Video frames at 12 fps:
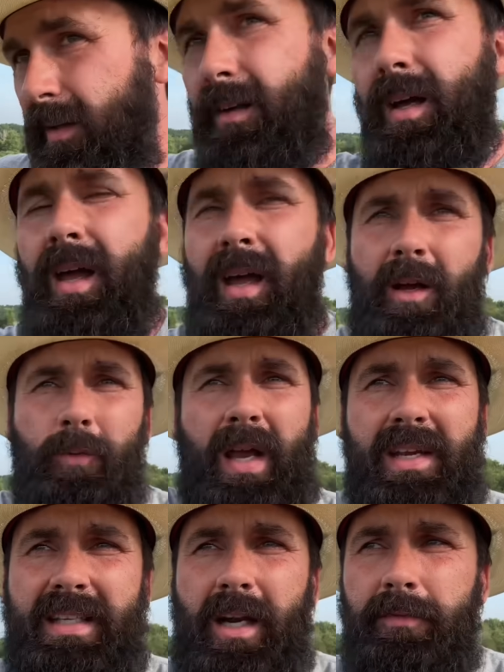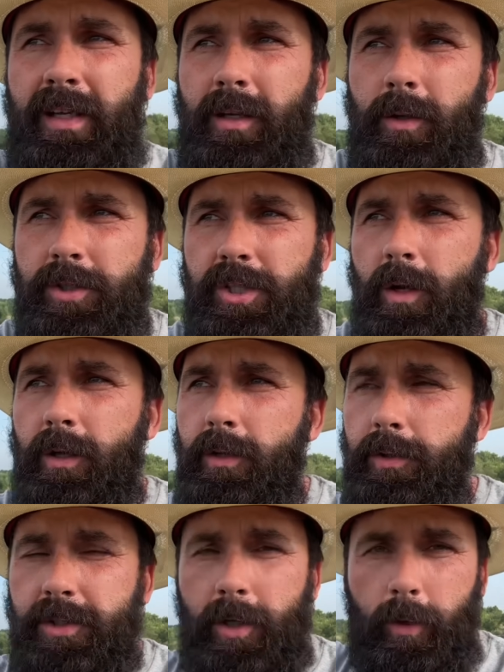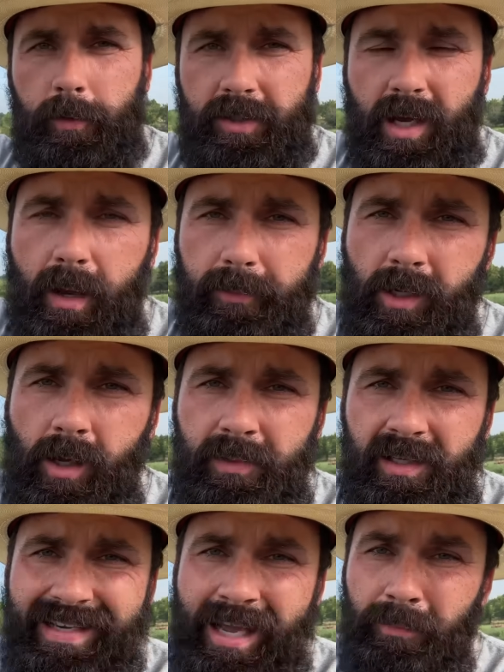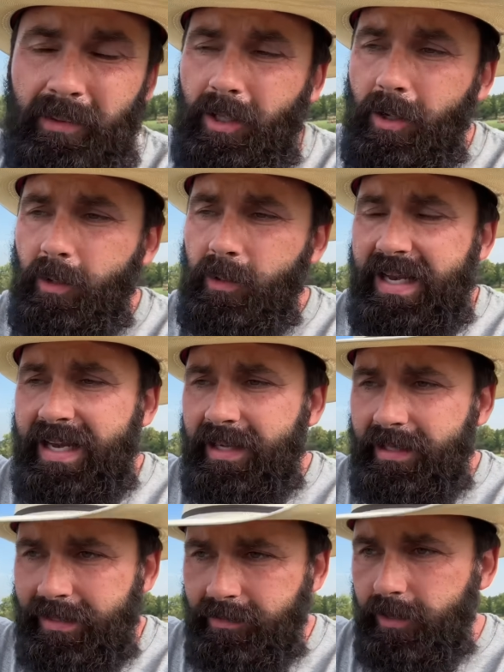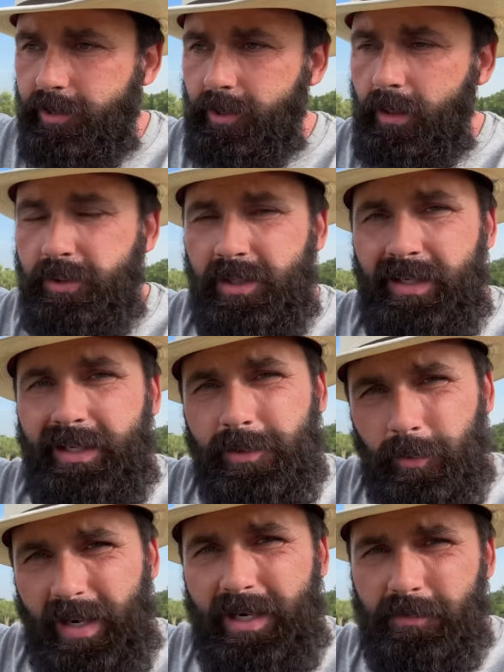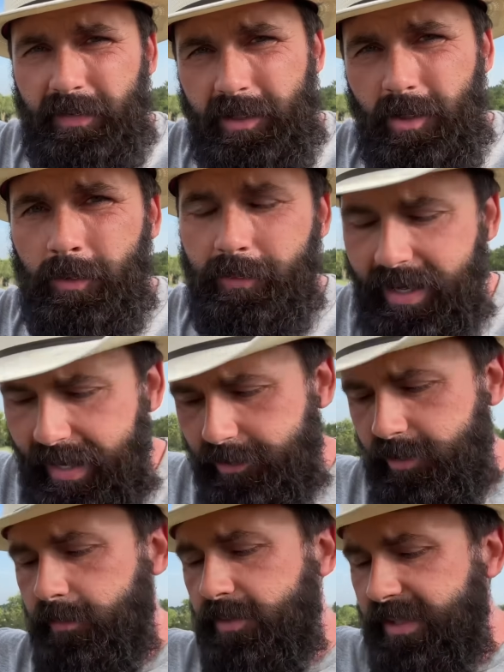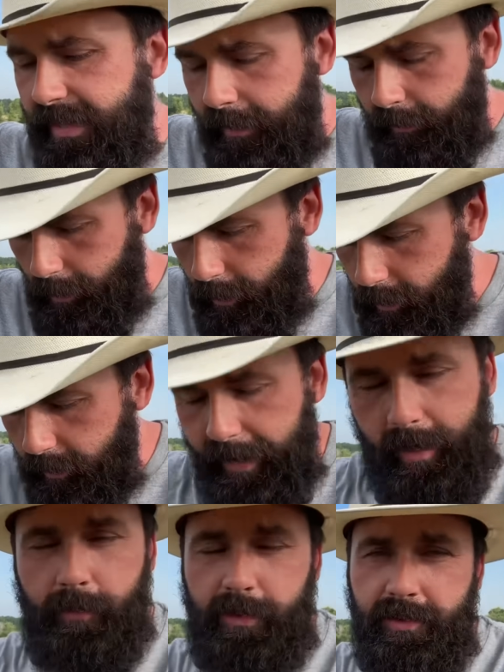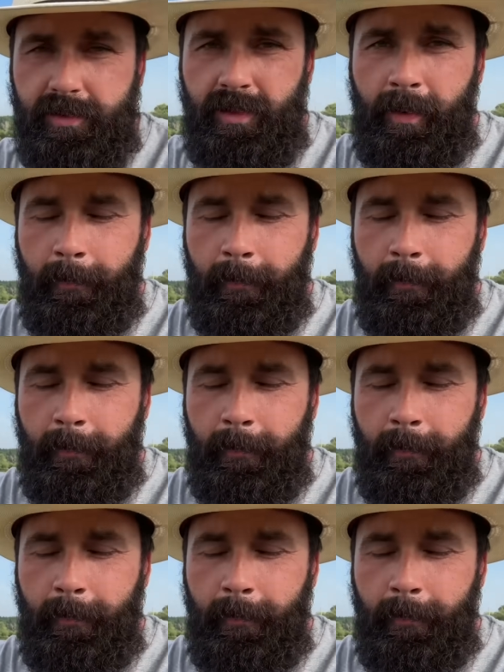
Uh, Rae's got a video to show you. So the top comment down below and in the description is Rae's video and reaction of seeing her animals